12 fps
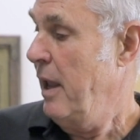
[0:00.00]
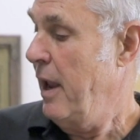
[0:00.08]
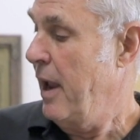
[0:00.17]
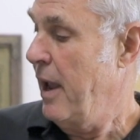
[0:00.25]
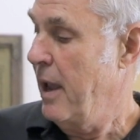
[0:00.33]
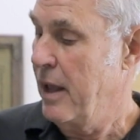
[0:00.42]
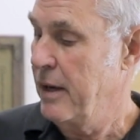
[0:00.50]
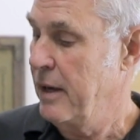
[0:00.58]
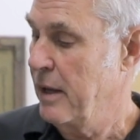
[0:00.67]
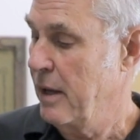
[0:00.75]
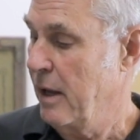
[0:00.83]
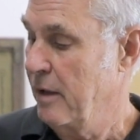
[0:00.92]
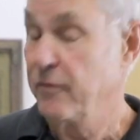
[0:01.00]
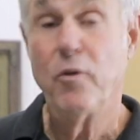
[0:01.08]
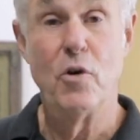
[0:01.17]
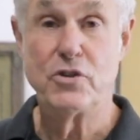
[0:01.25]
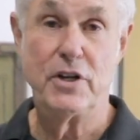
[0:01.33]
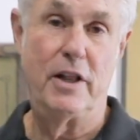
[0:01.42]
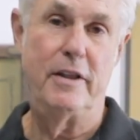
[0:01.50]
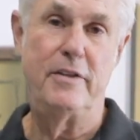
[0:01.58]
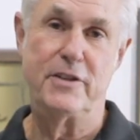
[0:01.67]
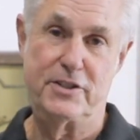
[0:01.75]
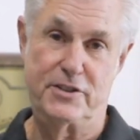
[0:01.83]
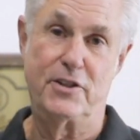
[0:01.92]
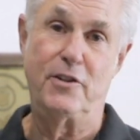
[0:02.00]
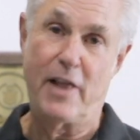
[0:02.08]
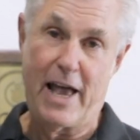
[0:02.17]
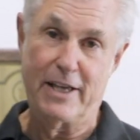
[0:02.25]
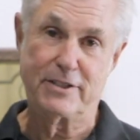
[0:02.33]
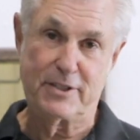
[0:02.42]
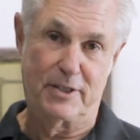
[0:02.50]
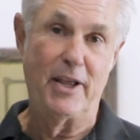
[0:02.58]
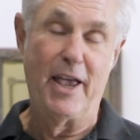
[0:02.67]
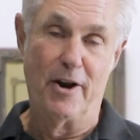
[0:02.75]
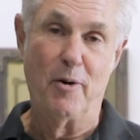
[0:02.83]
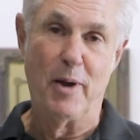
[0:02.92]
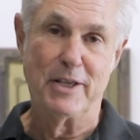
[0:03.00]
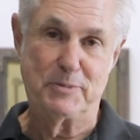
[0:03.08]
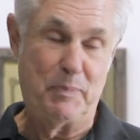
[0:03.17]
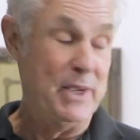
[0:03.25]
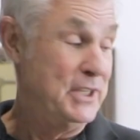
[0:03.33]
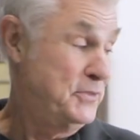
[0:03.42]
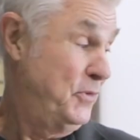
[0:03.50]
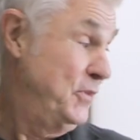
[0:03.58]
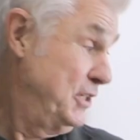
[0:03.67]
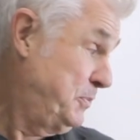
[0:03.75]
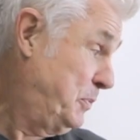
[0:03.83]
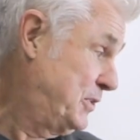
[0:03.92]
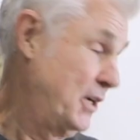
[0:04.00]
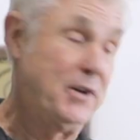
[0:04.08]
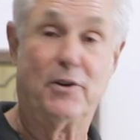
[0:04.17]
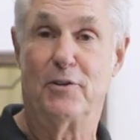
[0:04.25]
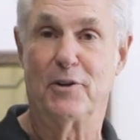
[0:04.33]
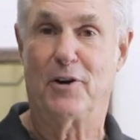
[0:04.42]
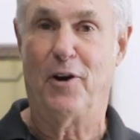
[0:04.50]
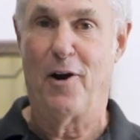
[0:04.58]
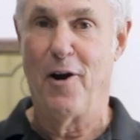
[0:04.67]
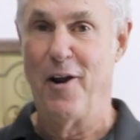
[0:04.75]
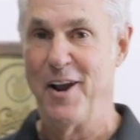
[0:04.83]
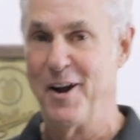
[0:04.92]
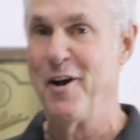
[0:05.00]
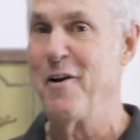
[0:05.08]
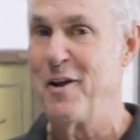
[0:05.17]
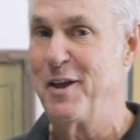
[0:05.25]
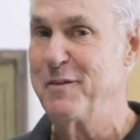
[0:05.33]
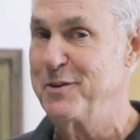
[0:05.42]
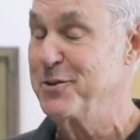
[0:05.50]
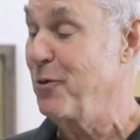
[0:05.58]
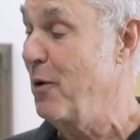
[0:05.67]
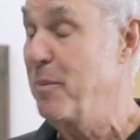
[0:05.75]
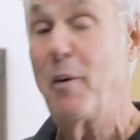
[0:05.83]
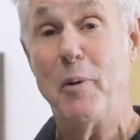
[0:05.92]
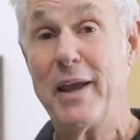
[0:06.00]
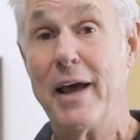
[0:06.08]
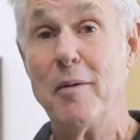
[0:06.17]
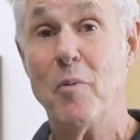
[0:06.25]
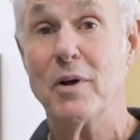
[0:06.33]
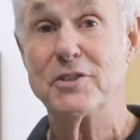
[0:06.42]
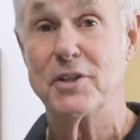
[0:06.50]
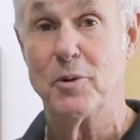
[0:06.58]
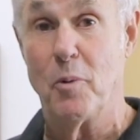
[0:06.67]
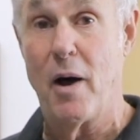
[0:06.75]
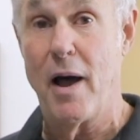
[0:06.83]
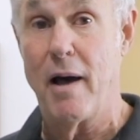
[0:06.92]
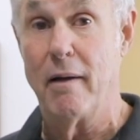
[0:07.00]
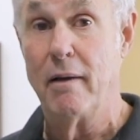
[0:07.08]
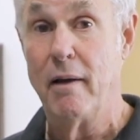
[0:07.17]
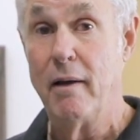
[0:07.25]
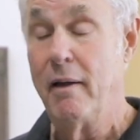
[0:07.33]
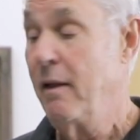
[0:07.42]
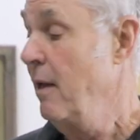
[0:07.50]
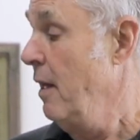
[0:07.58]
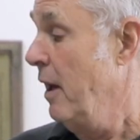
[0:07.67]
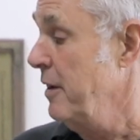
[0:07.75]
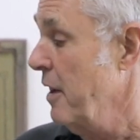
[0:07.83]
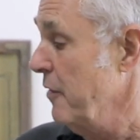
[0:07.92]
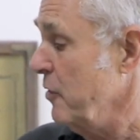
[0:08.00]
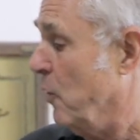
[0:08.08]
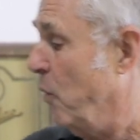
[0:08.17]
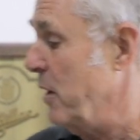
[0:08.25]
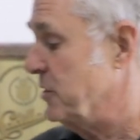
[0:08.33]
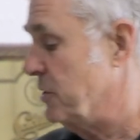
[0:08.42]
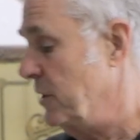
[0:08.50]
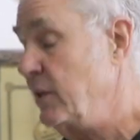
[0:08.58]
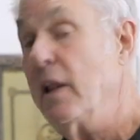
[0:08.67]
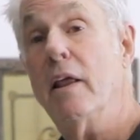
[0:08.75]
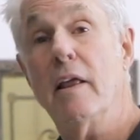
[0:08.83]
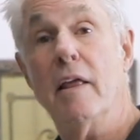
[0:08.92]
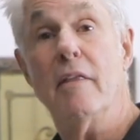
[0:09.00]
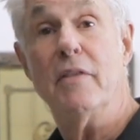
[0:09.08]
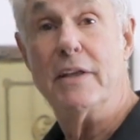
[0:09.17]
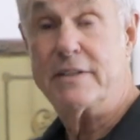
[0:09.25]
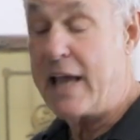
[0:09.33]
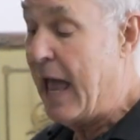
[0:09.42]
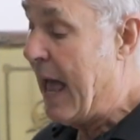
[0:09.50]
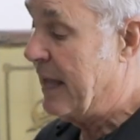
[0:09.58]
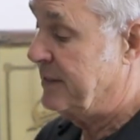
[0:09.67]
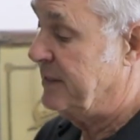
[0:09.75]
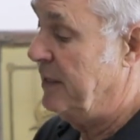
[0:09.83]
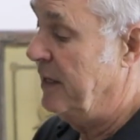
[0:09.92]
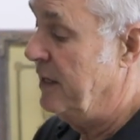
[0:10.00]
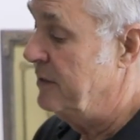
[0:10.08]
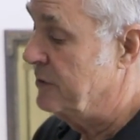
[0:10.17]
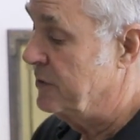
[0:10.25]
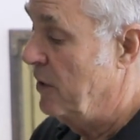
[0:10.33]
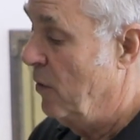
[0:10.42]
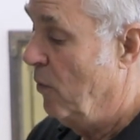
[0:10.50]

and unfortunately this is the last NOS piece for this particular car in our inventory, but we get them once in a while. Another question that's asked is,